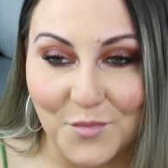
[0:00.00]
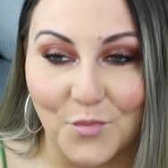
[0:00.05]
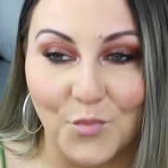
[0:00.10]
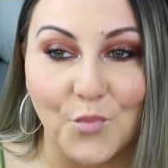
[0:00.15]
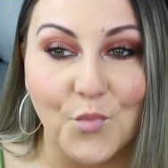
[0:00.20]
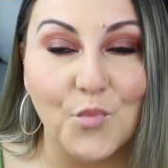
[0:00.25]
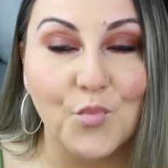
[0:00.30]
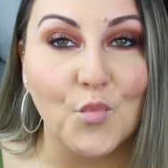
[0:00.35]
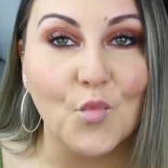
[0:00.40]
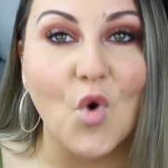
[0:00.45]

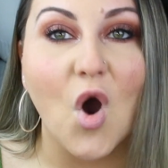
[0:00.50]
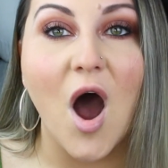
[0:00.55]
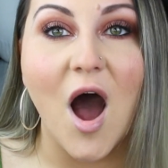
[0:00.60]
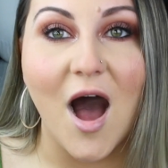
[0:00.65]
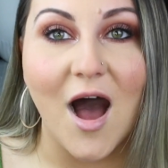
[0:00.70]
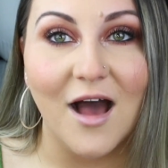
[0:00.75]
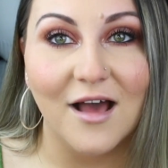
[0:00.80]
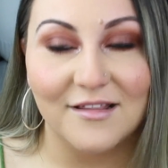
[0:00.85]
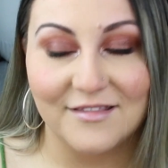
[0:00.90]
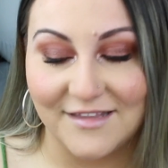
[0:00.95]

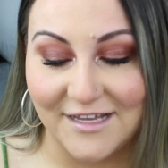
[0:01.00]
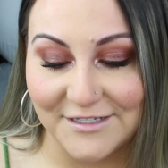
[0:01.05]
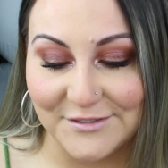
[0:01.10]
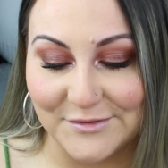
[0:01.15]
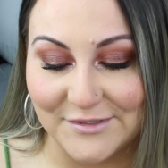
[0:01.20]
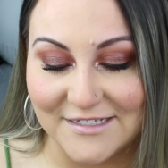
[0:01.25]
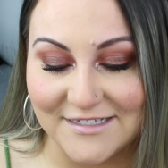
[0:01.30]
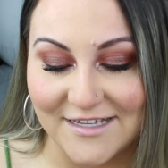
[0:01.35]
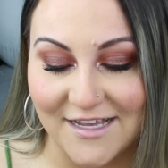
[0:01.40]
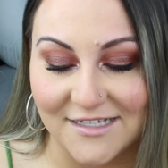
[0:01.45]
Mwah. That's
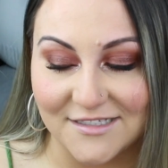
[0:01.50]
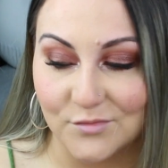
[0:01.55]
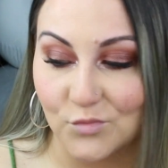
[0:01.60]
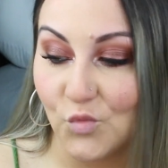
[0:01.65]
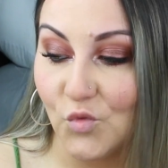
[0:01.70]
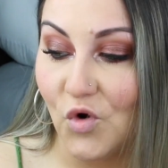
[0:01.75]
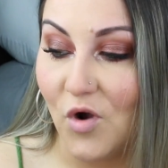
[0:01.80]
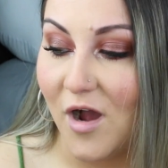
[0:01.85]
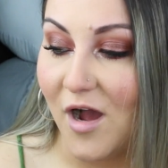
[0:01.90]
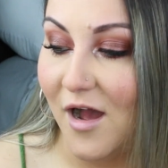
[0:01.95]
what it says.
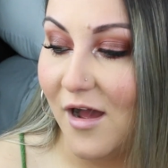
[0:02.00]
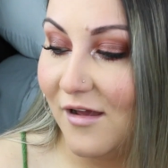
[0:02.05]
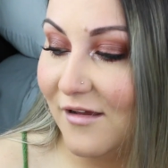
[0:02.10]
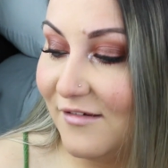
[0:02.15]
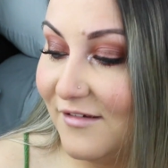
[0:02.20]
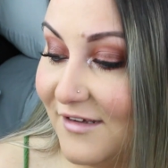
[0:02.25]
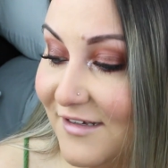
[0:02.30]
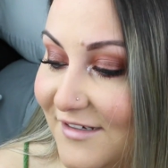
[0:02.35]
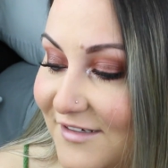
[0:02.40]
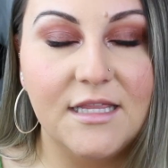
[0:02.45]
Mwah.
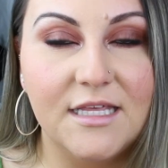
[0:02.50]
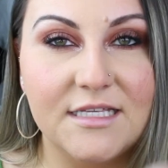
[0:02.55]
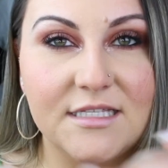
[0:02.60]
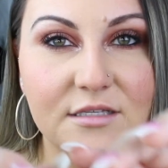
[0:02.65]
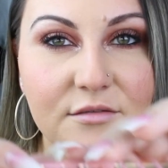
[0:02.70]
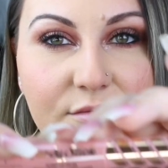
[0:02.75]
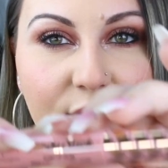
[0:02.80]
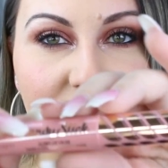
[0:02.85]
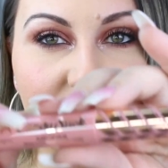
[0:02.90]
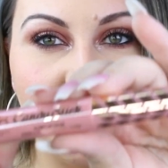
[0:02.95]

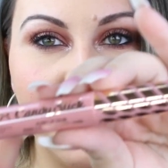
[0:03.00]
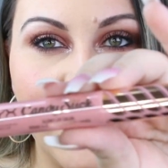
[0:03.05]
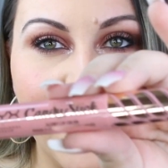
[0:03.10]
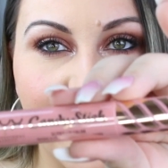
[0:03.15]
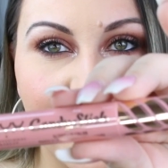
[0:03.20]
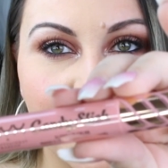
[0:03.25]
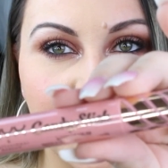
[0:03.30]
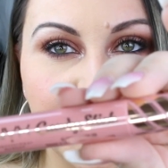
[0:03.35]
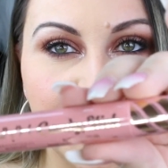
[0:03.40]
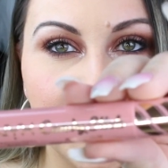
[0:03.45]
This is what the
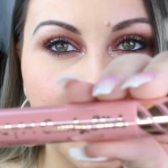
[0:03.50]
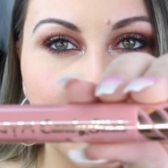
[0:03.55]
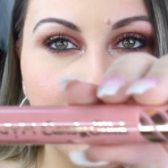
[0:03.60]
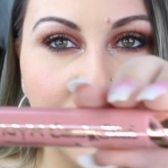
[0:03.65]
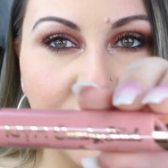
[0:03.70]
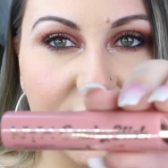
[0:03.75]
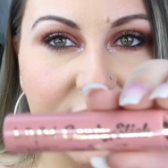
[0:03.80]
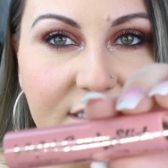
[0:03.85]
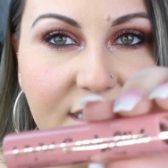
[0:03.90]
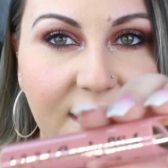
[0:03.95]
packaging
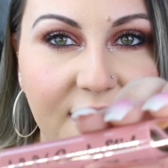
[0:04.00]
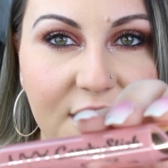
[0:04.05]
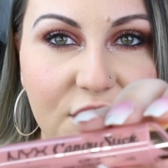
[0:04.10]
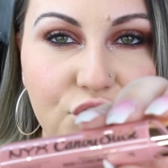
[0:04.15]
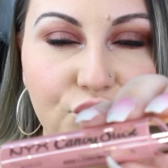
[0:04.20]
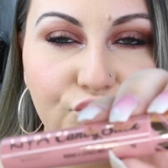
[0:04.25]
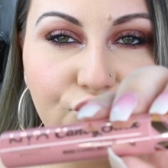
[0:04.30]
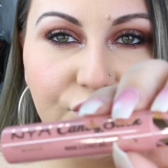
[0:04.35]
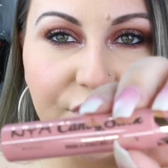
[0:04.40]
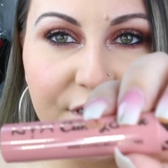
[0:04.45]
looks like.
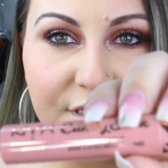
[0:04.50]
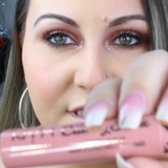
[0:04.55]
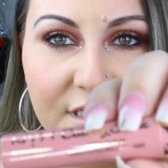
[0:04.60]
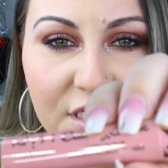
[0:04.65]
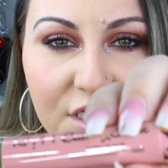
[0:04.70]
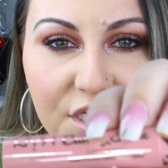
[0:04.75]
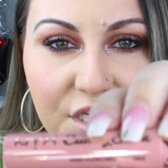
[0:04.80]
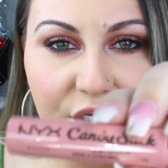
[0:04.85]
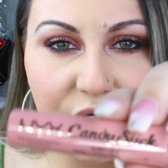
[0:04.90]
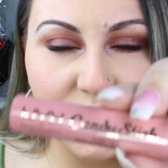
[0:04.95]
It's
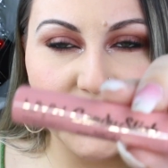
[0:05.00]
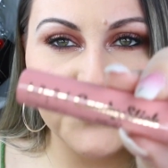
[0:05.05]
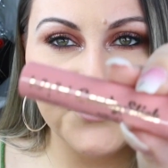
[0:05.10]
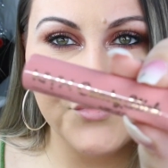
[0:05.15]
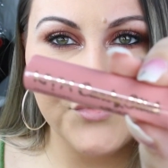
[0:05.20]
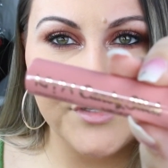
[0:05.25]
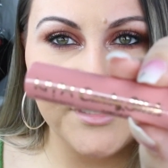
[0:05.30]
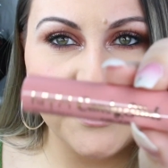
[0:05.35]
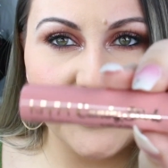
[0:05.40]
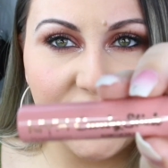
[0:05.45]
really cute,
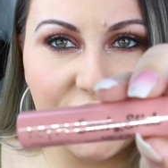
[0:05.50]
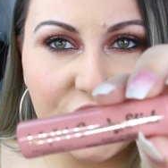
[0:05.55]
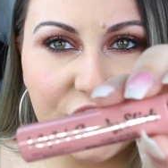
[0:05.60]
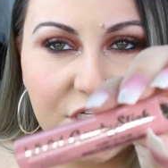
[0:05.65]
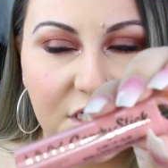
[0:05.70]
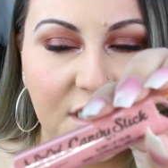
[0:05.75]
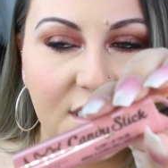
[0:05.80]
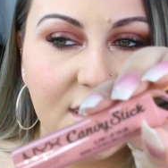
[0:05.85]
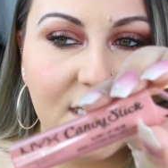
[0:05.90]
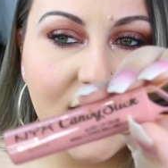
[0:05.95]
really
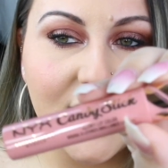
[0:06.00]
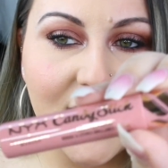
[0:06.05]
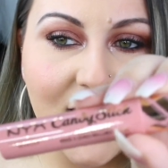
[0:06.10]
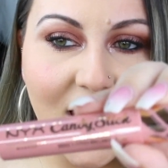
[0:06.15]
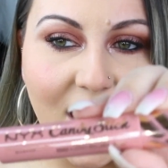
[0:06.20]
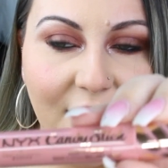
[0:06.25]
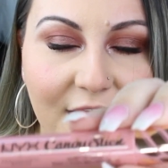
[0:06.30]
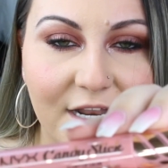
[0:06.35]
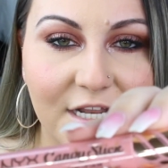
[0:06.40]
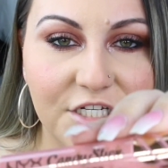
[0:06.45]
chic,
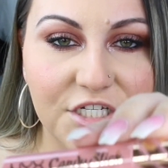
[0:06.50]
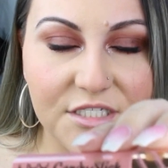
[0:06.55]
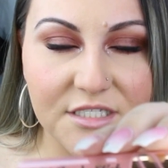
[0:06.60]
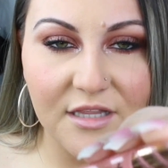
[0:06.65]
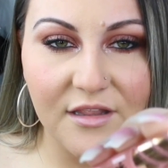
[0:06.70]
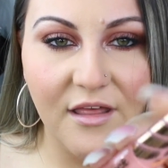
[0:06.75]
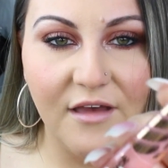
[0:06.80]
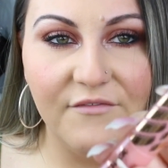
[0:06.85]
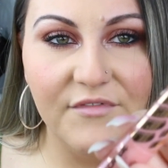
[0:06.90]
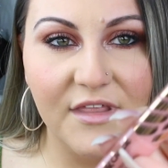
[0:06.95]
and I just
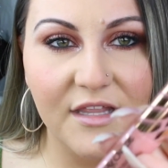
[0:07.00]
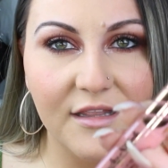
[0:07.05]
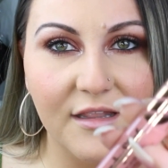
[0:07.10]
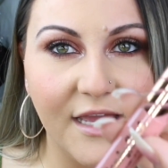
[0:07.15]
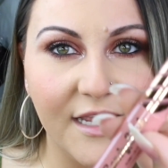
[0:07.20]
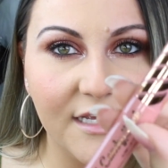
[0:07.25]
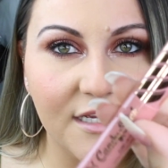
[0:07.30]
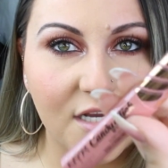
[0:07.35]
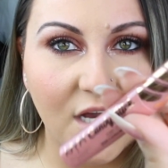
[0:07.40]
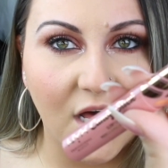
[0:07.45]
love the
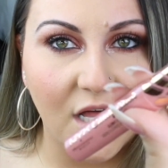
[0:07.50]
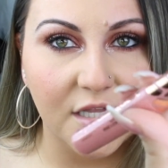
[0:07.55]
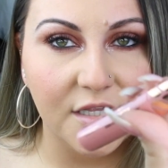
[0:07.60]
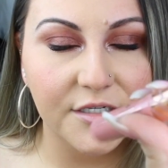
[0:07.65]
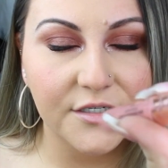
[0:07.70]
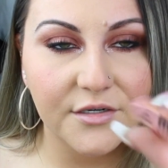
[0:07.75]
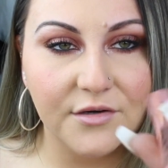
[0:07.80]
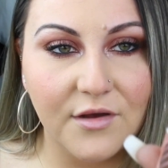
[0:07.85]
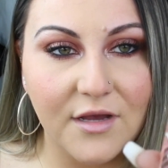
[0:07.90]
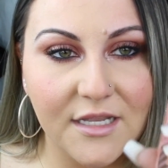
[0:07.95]
light
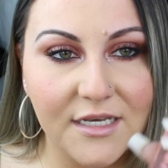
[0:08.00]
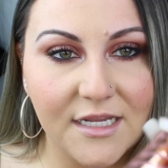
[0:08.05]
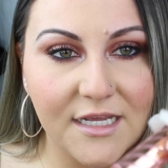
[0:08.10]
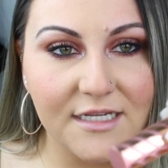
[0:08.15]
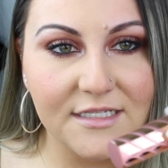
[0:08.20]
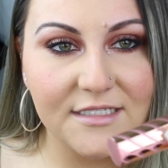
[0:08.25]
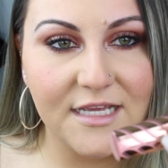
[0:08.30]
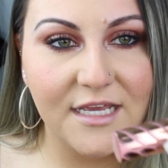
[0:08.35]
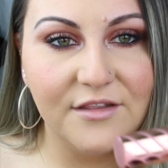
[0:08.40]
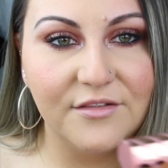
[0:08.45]
color on
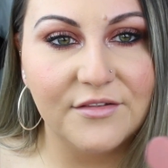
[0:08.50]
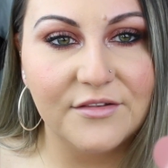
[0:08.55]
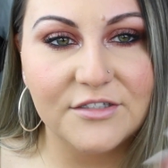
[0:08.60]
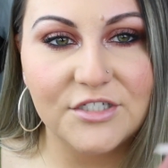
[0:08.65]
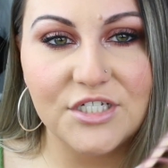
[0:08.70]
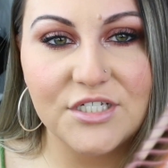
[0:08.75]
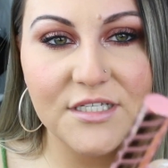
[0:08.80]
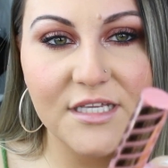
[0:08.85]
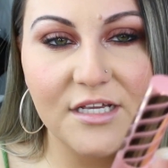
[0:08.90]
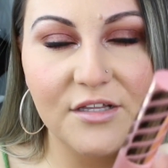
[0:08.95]
it. And
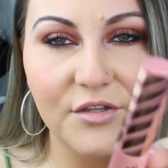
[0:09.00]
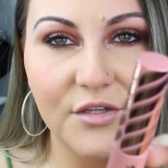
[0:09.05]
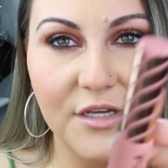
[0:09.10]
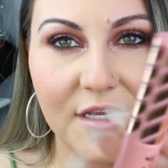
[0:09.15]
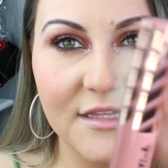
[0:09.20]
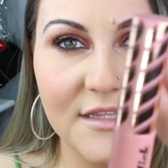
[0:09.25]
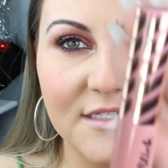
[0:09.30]
just like look